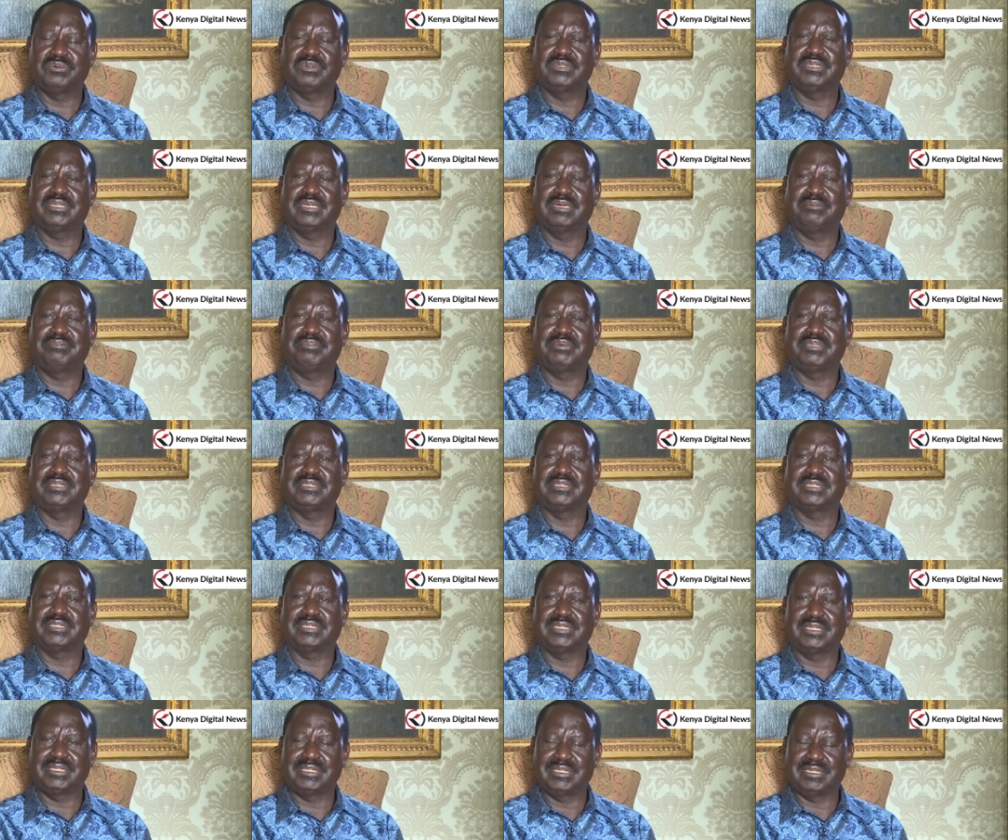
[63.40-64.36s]
what happened in
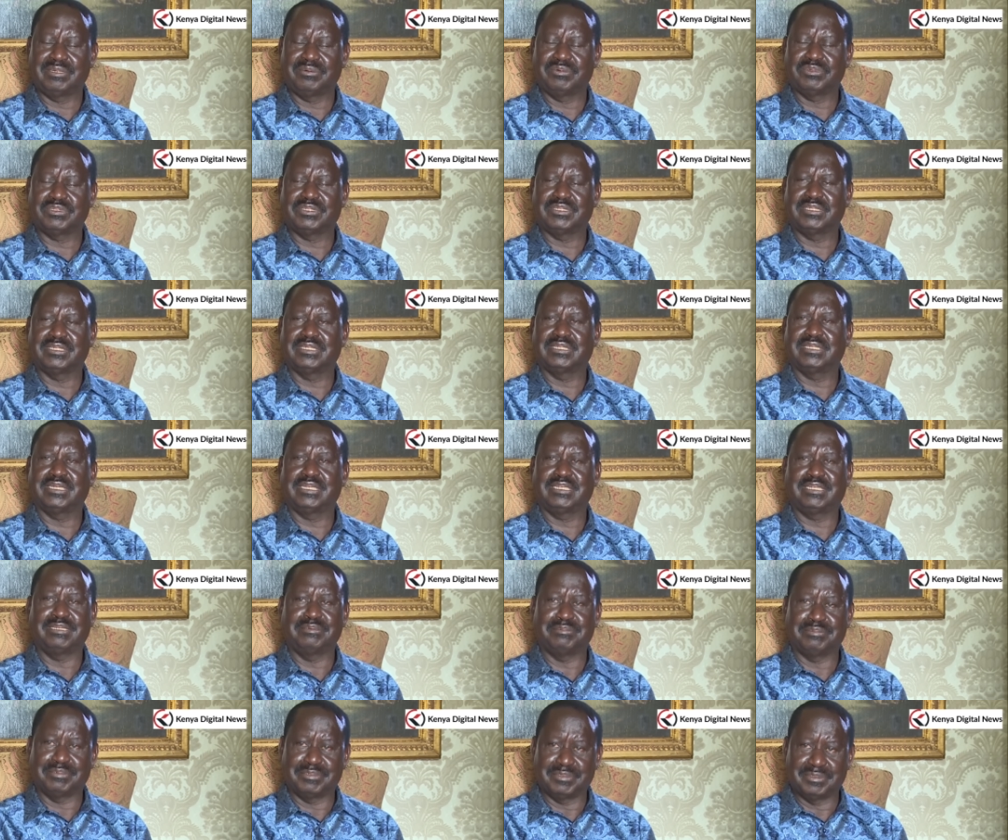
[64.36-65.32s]
Kenya was
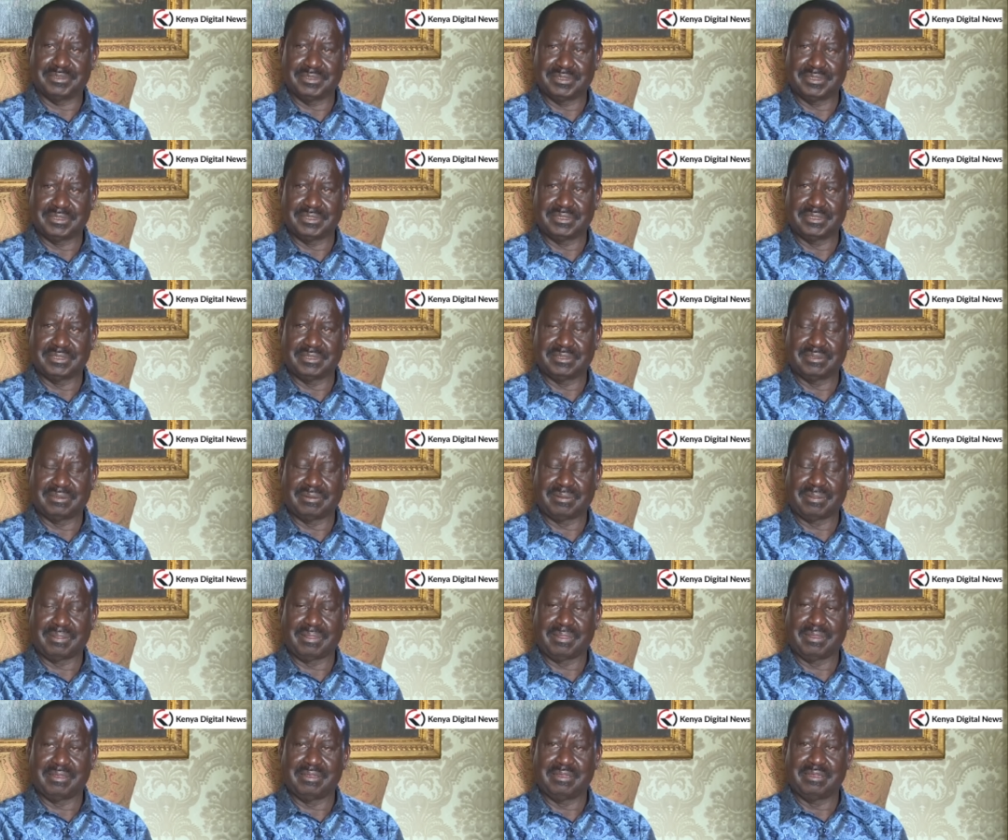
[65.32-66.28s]
regrettable,
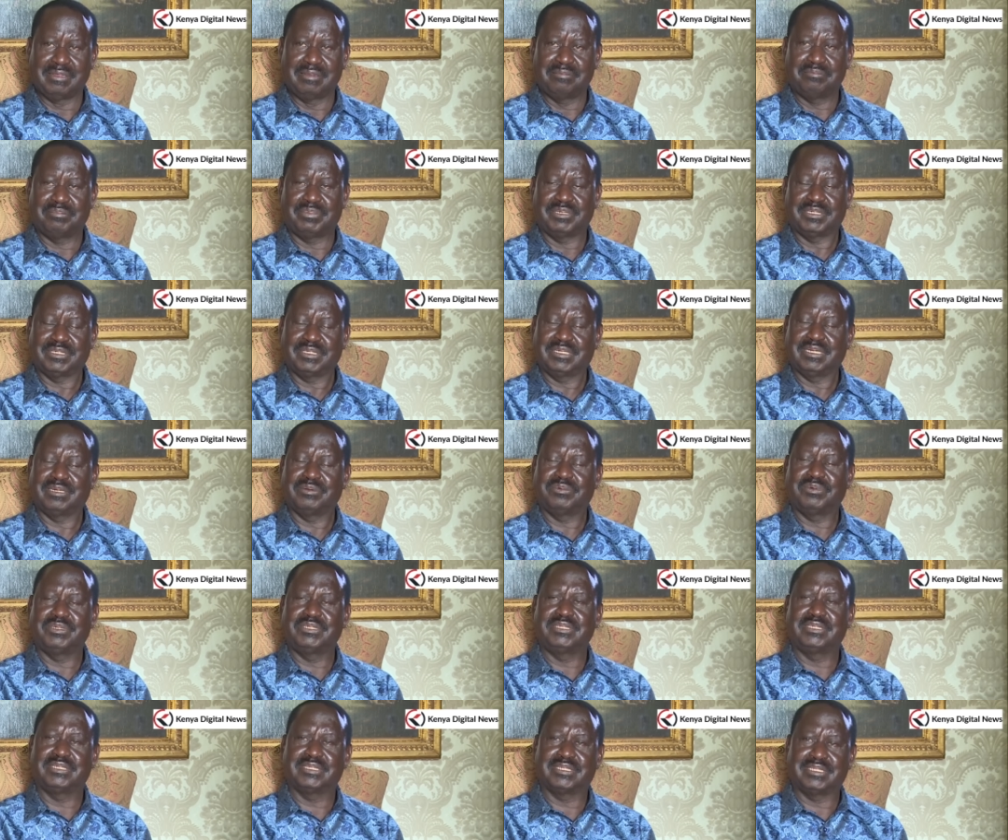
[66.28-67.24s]
particularly
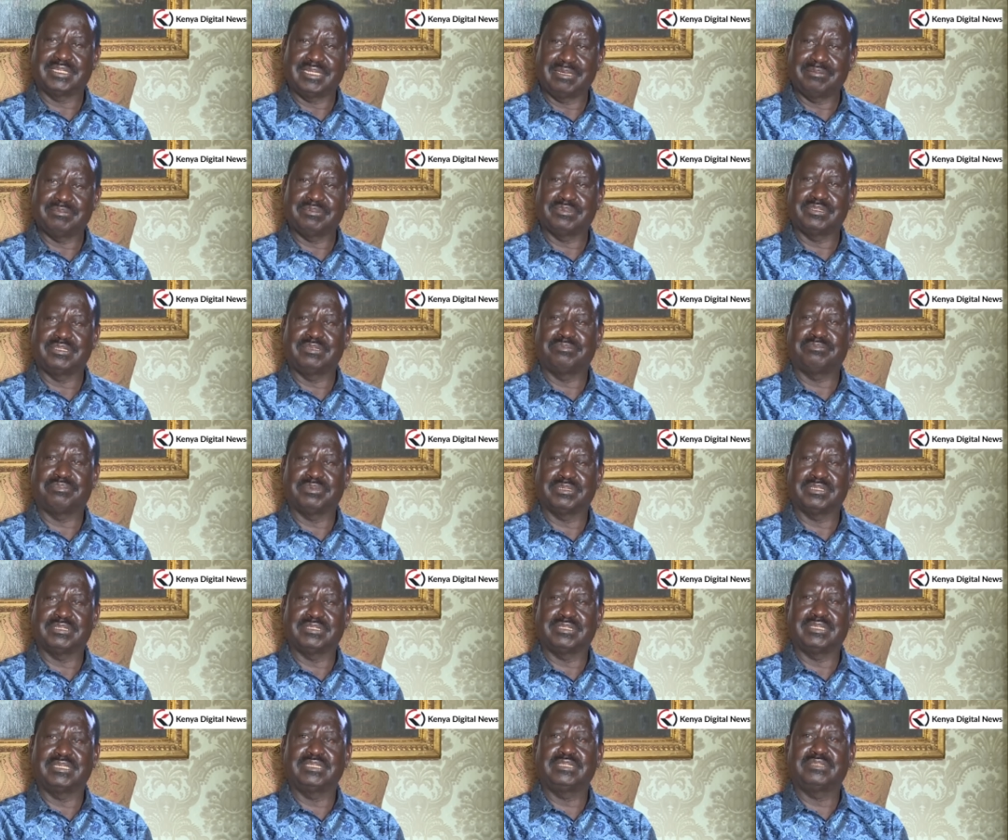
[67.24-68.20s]
when it came to the
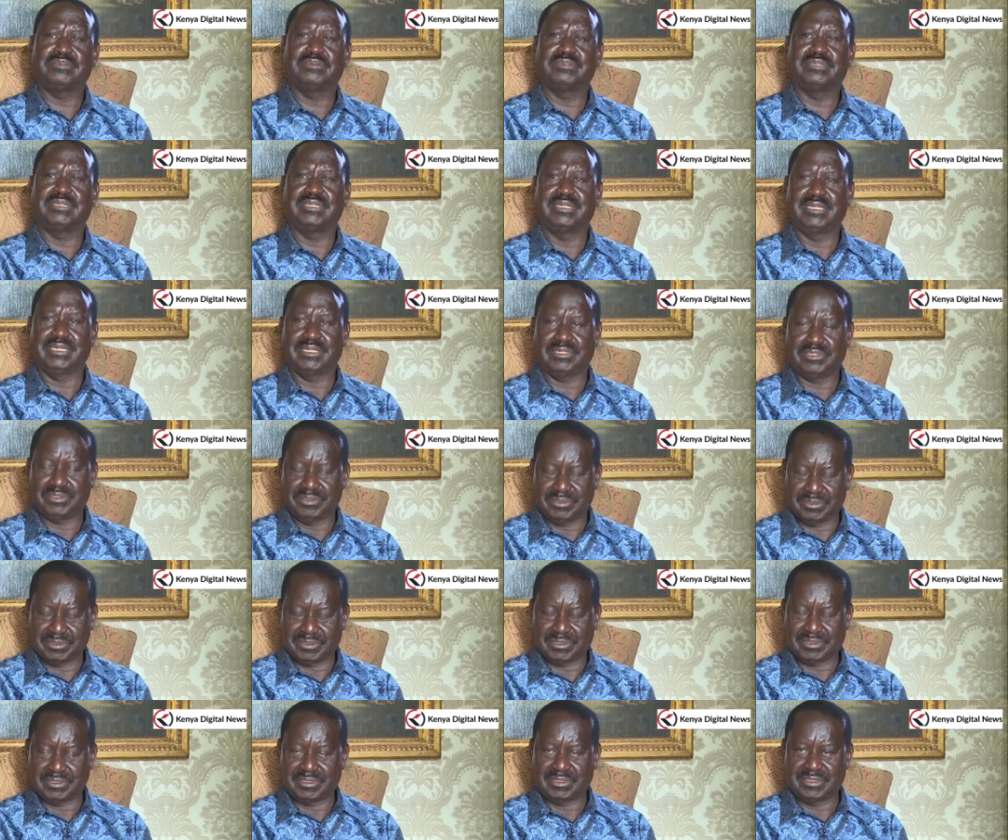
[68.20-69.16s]
presidential
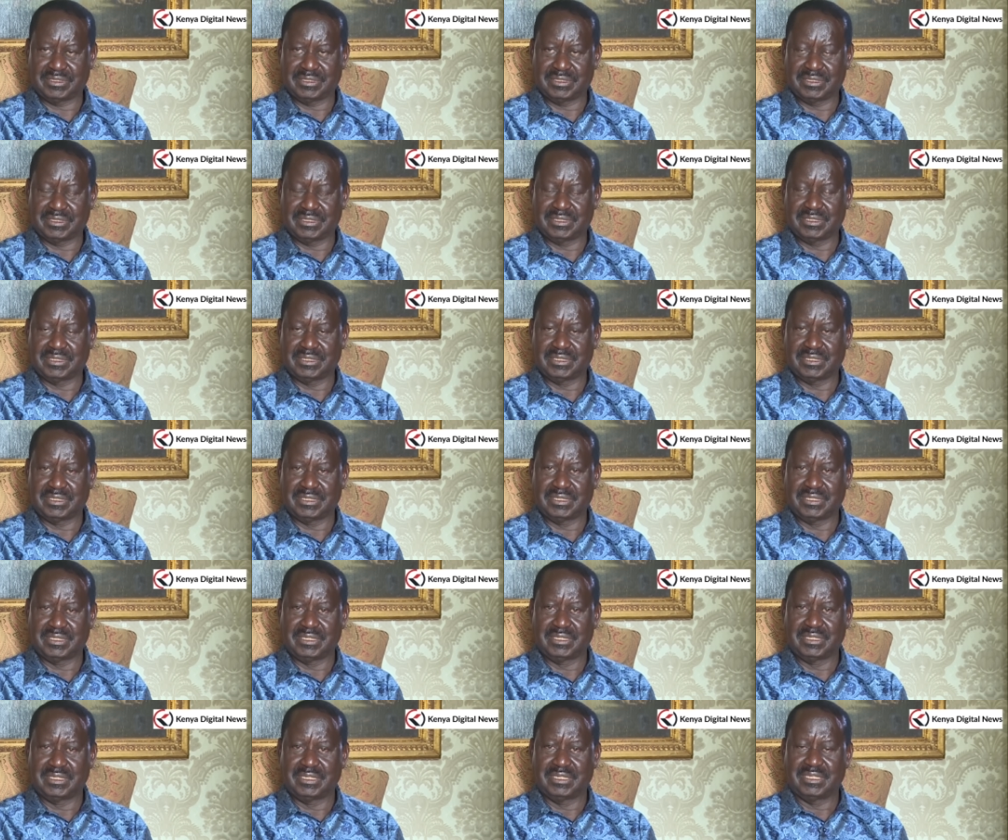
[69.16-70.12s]
elections.
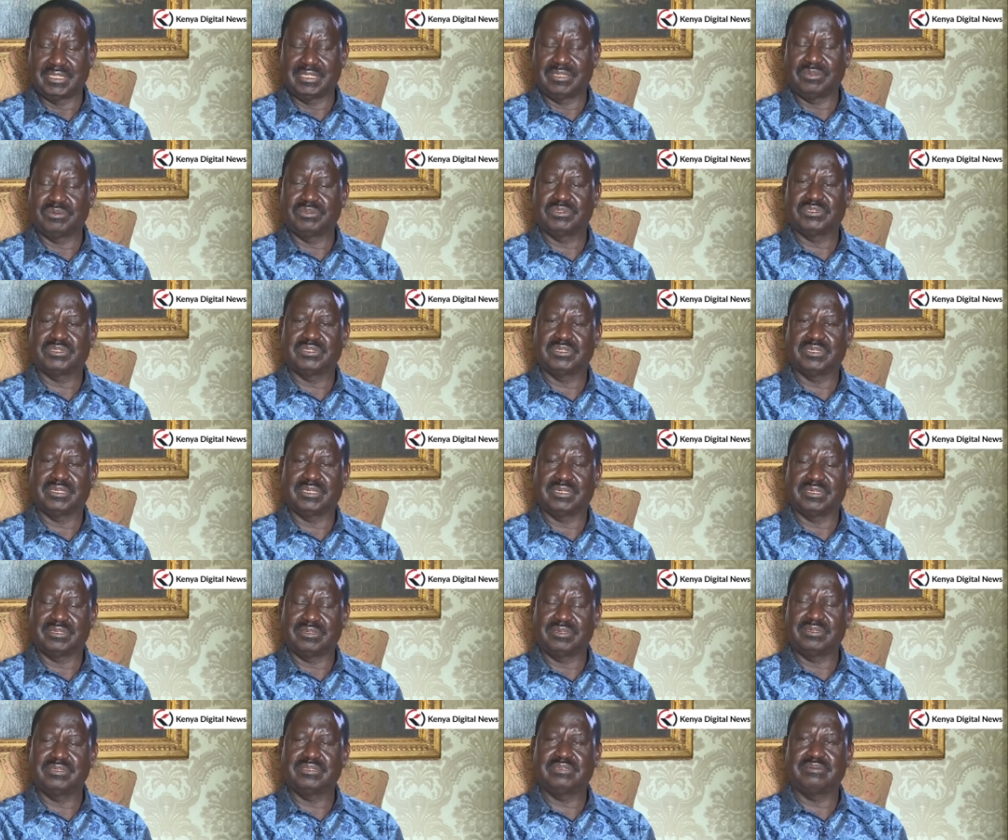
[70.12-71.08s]
There was a
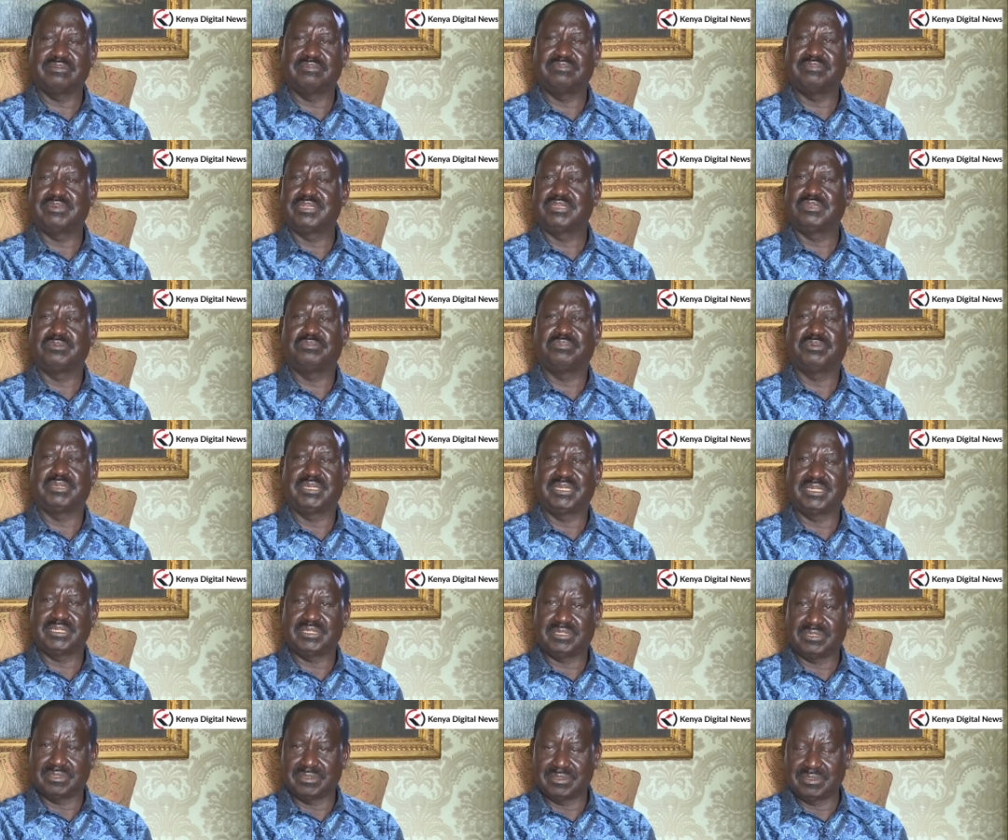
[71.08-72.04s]
lot of
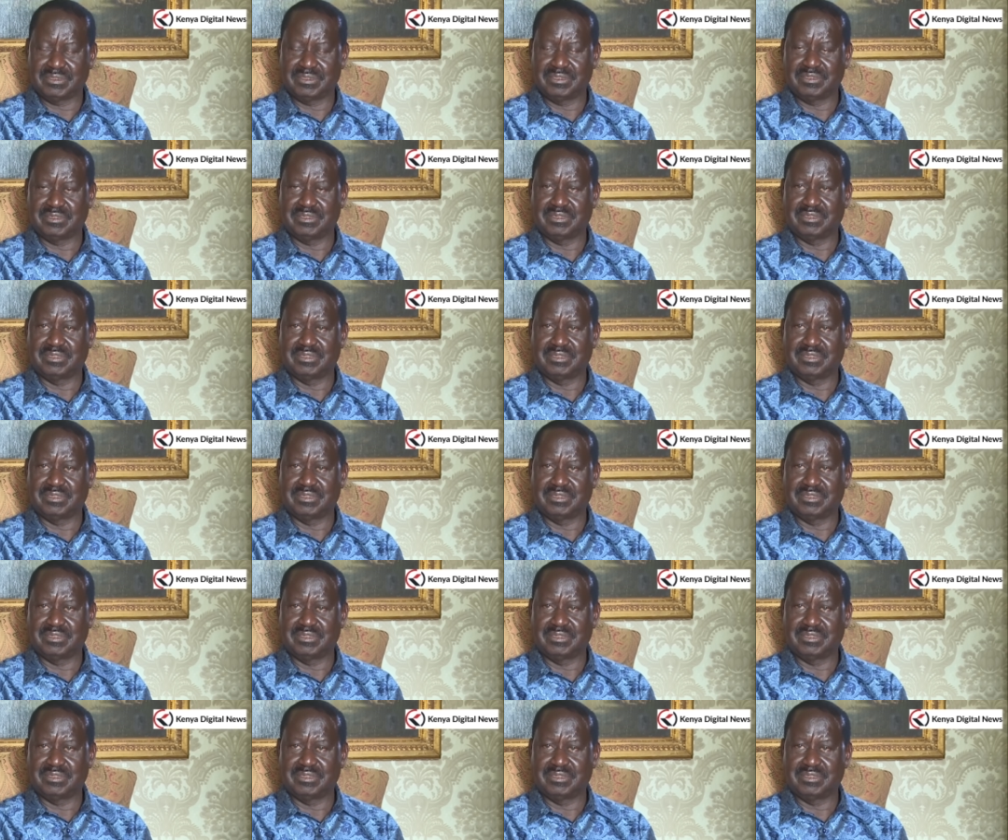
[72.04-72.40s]
manipulation